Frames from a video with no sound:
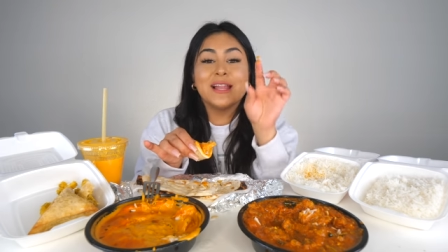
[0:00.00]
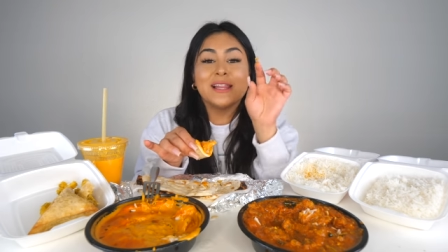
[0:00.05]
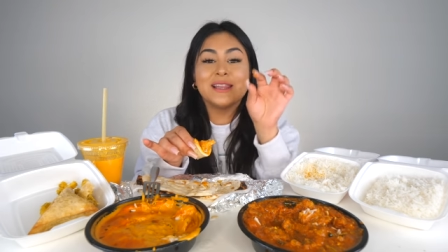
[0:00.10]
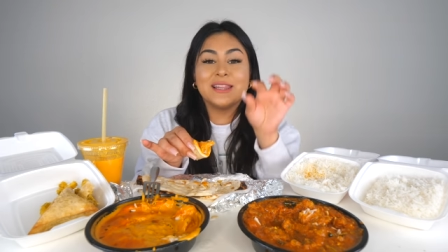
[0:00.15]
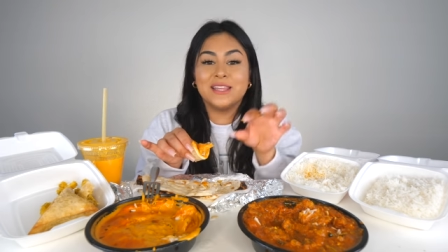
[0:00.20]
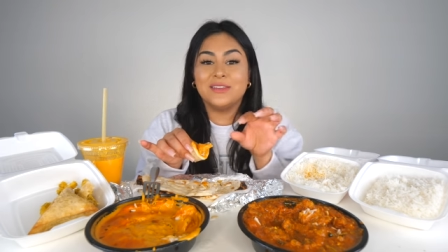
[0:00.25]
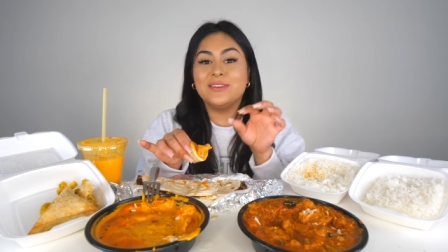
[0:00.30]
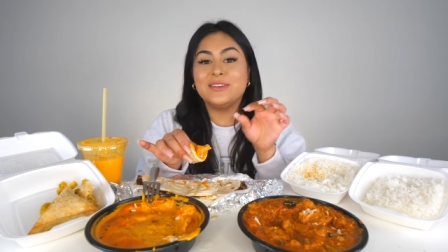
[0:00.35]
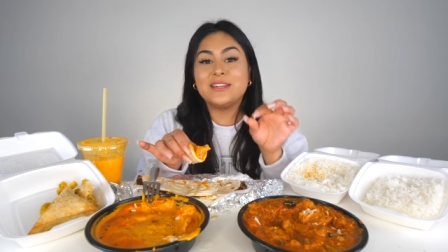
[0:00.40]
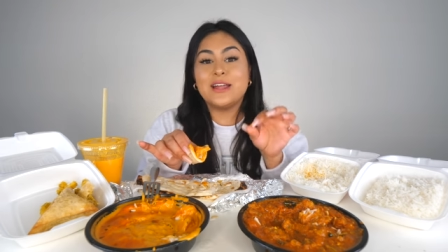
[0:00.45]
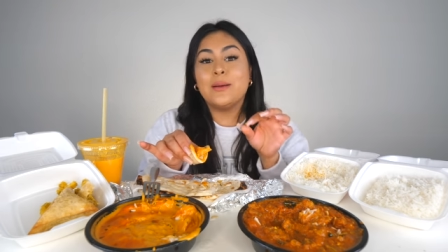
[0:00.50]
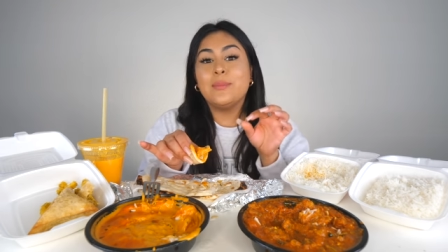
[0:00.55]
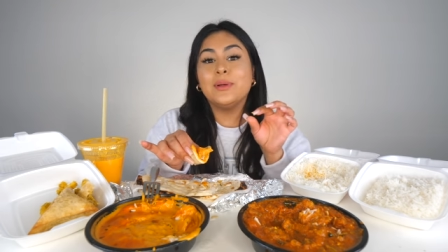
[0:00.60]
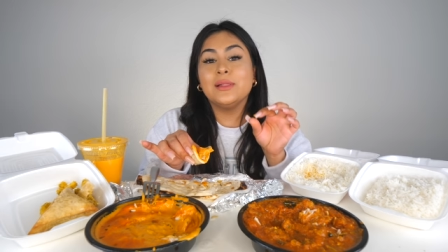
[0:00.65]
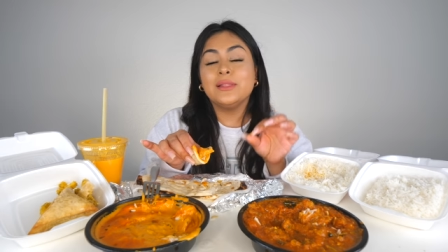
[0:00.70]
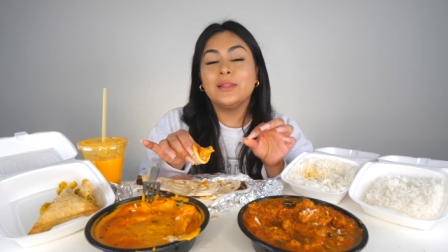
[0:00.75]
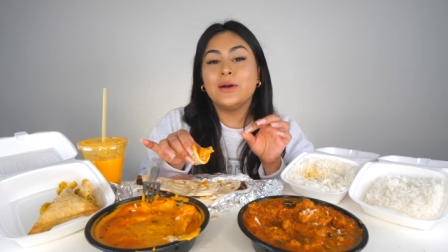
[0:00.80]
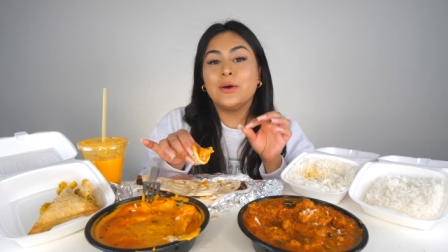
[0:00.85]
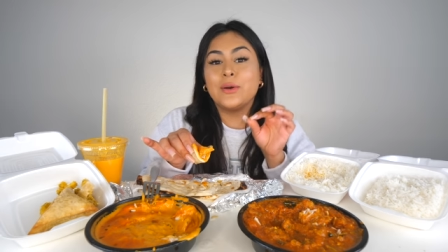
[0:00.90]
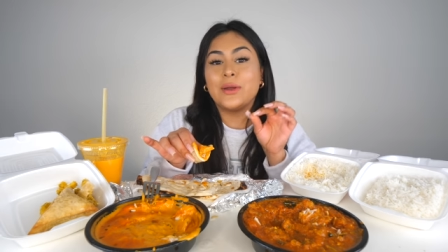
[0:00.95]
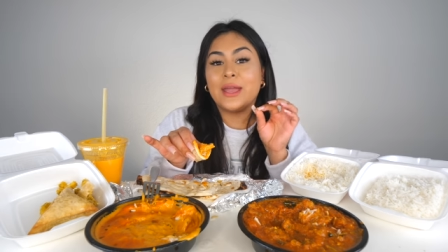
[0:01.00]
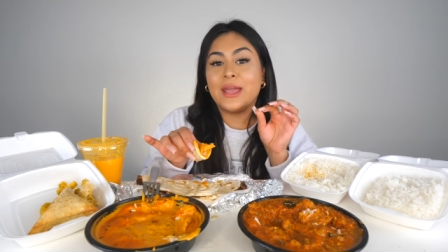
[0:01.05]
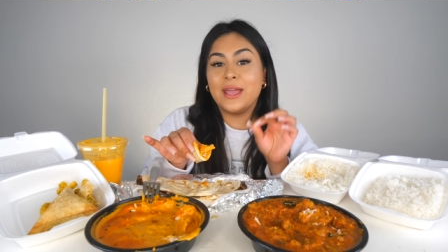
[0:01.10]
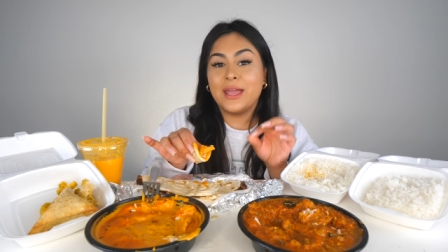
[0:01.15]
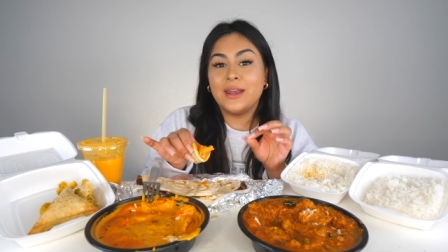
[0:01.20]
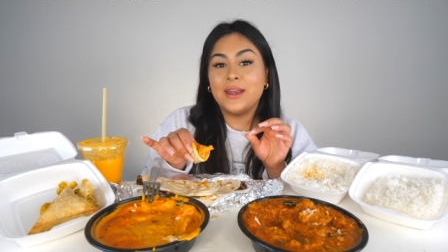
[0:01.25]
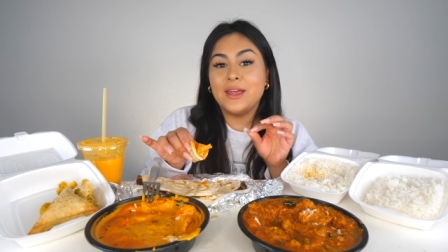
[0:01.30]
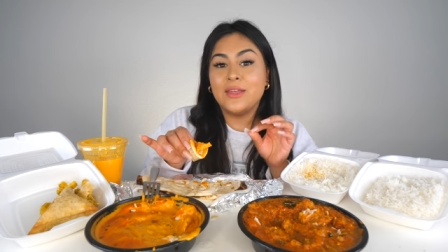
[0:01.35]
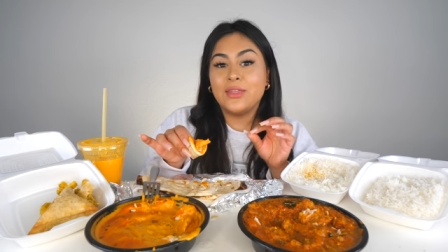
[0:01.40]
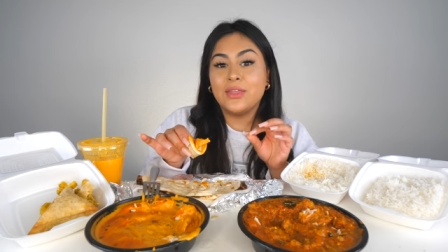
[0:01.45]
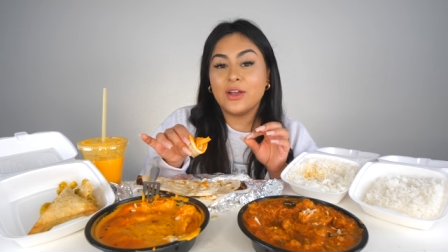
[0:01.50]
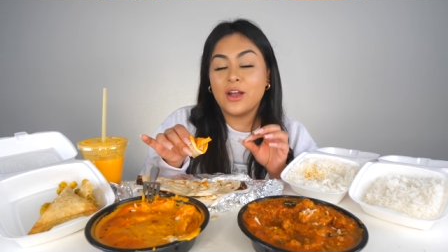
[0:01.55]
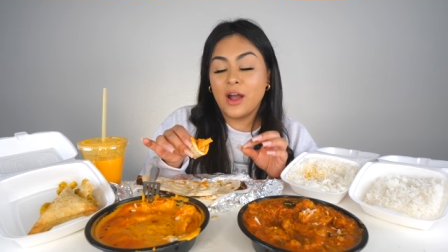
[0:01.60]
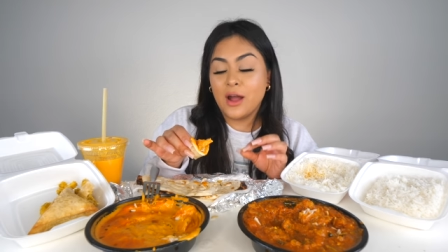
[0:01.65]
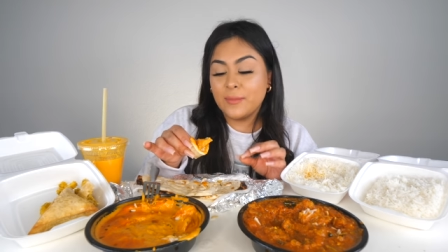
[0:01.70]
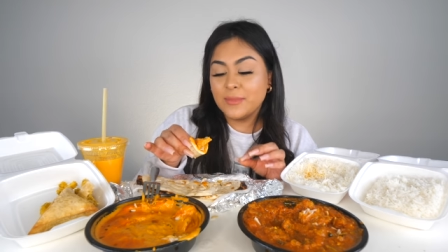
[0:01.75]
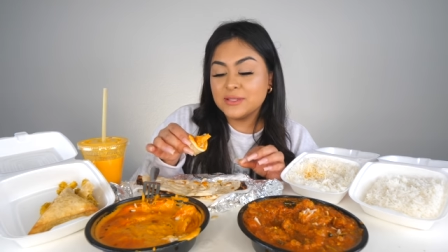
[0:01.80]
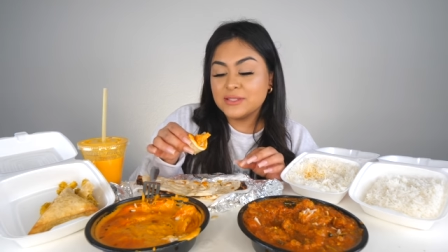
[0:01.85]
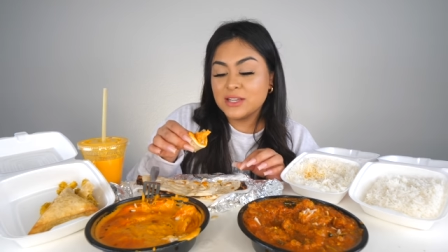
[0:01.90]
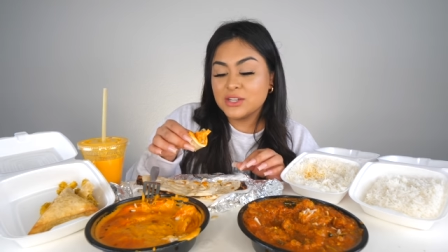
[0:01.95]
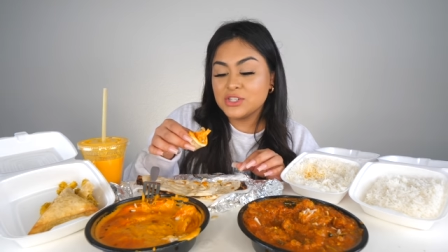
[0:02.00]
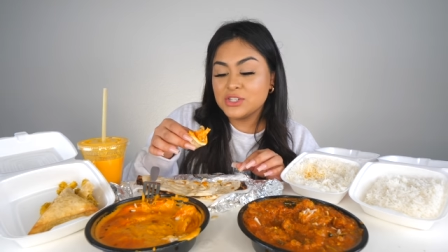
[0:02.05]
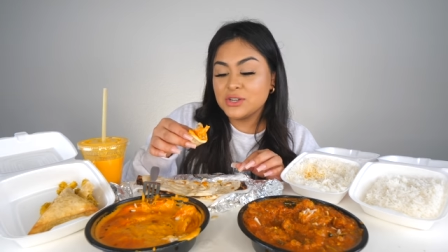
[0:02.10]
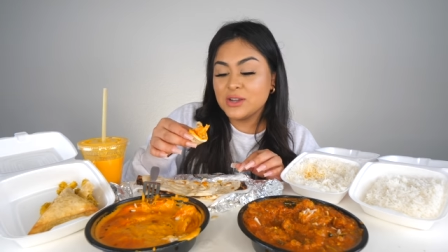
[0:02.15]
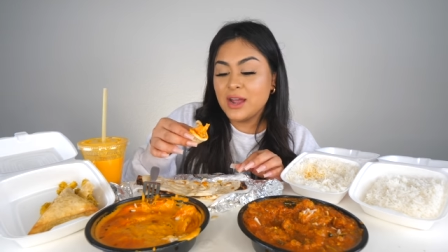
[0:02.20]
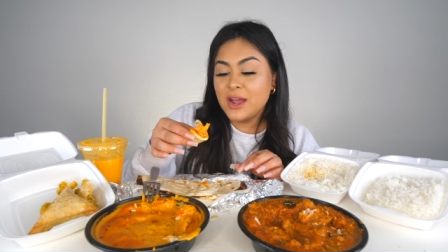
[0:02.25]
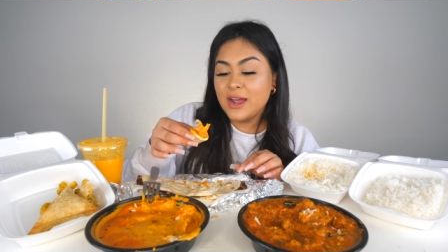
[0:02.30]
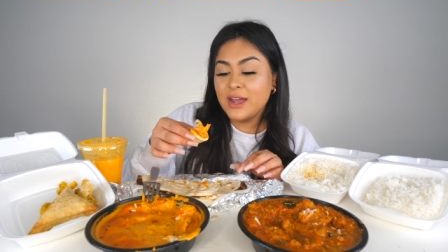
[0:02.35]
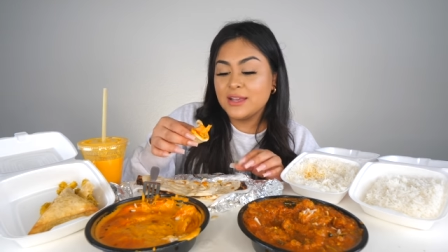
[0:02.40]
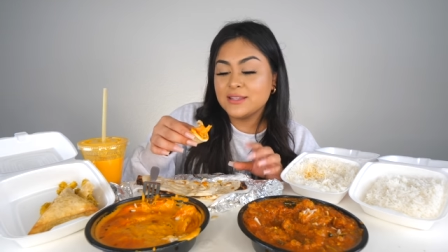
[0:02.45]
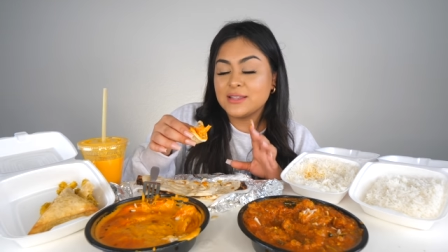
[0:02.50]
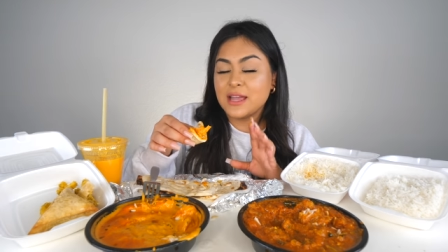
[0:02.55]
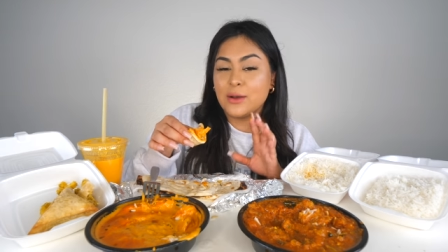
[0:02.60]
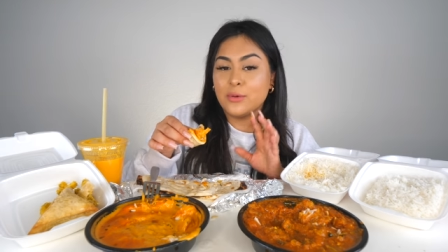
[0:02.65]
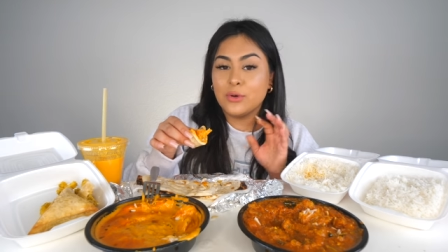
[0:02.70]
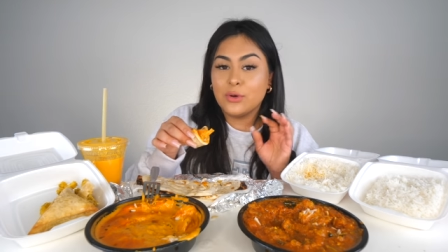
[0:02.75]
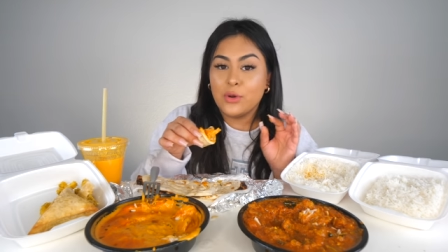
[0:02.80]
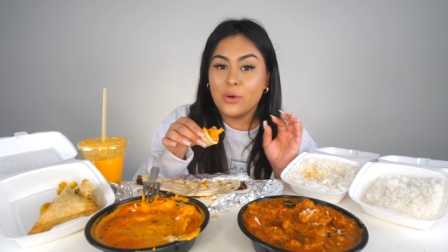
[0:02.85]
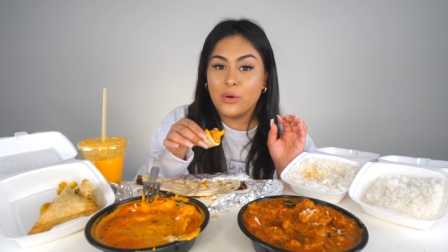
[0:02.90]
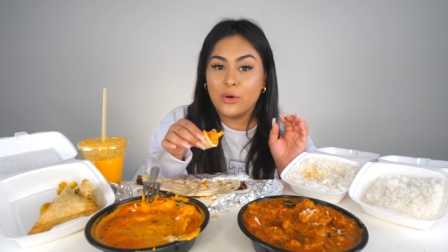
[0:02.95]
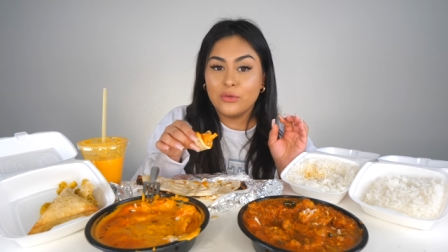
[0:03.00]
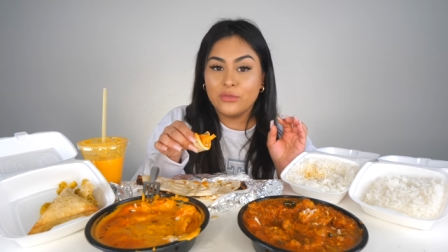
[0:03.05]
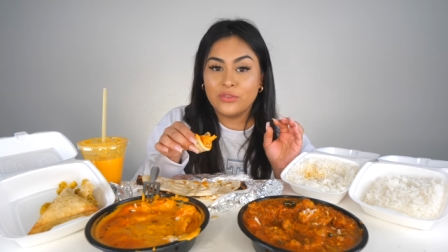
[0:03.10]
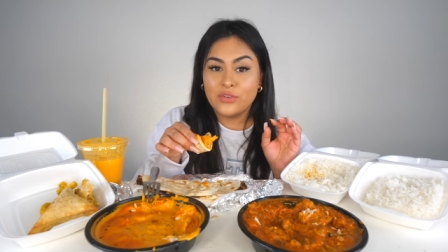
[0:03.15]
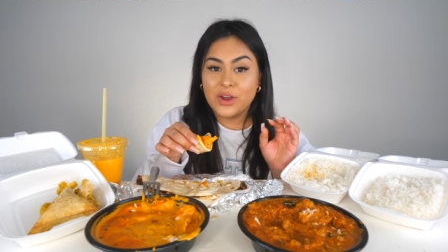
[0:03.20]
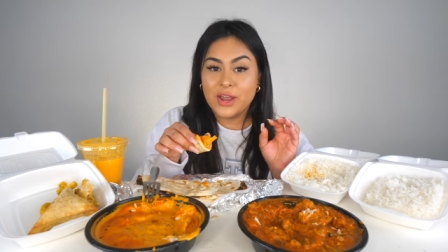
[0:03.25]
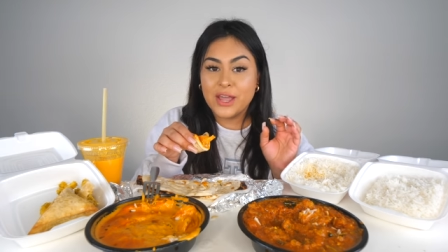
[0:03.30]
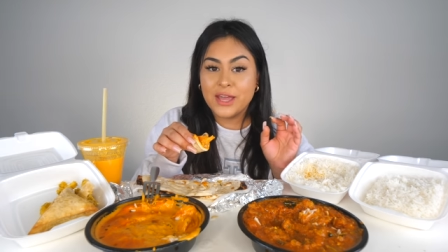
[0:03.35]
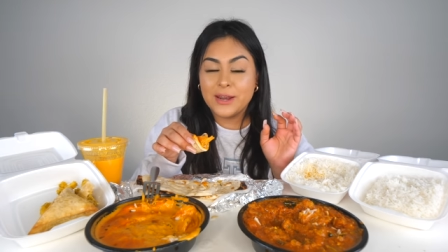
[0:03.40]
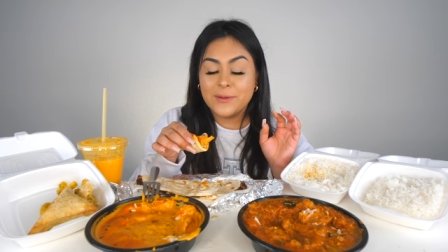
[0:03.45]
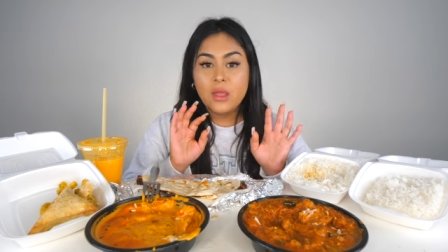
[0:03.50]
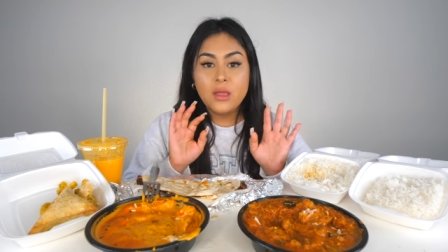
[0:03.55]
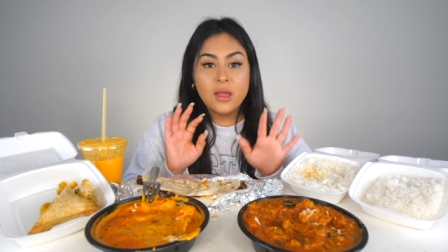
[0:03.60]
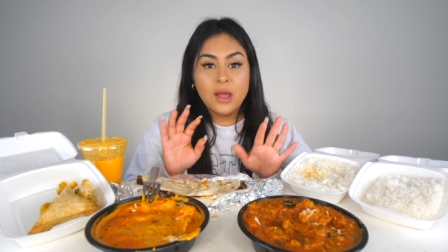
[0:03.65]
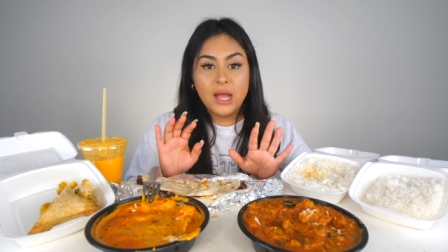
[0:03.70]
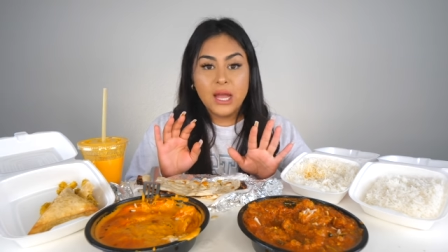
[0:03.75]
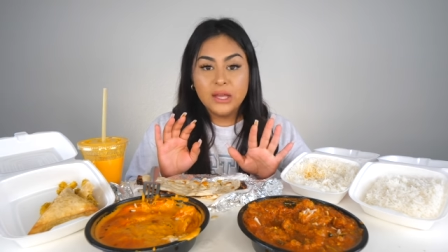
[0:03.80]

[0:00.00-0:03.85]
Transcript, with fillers: leave it down below in the comment section, guys. I will go over it.